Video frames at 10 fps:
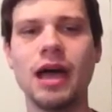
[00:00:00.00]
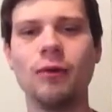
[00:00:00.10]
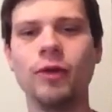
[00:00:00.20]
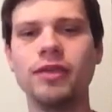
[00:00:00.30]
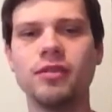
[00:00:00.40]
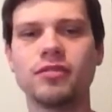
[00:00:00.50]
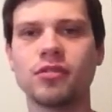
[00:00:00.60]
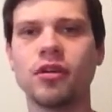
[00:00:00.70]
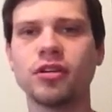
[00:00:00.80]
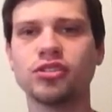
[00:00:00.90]
We used the
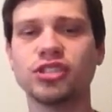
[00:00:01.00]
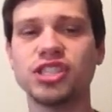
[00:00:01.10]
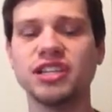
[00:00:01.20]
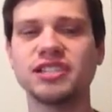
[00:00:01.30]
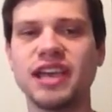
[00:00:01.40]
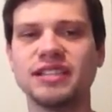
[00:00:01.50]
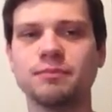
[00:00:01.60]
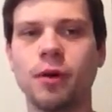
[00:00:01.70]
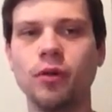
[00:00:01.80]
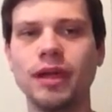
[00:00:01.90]
cartridges as
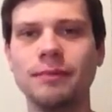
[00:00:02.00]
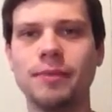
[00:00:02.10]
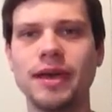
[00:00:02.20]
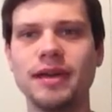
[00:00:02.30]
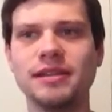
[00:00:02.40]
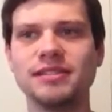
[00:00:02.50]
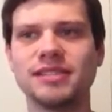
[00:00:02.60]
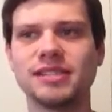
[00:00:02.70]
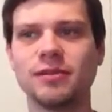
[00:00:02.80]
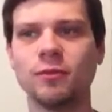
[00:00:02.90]
bowling
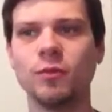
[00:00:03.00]
pins.